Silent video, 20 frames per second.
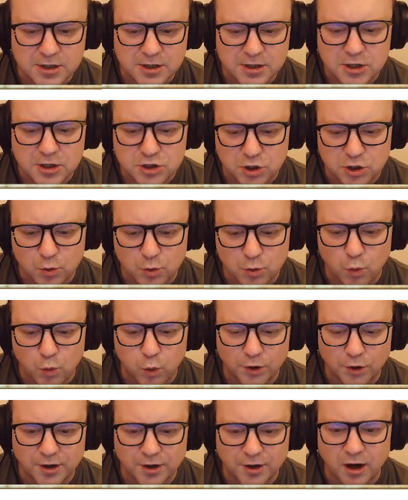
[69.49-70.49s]
So
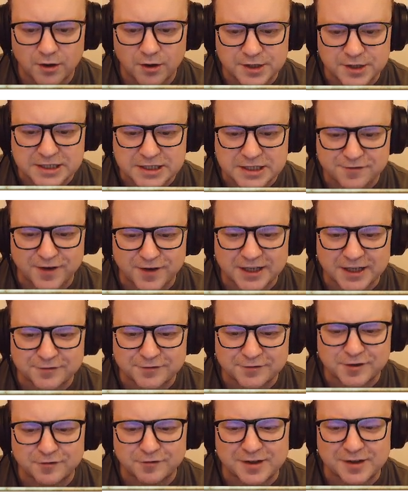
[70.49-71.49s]
what are these 5
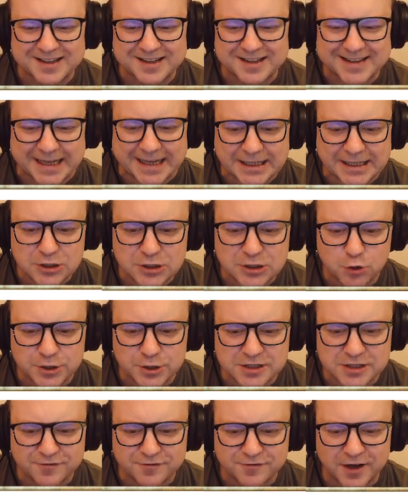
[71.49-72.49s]
different things or
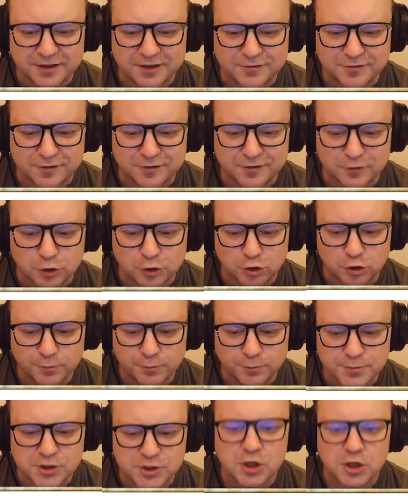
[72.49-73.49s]
these 5 different
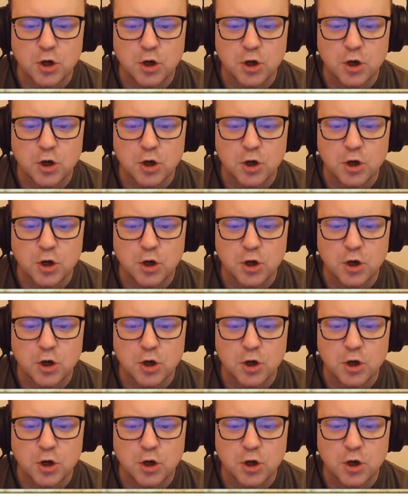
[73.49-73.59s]
groups?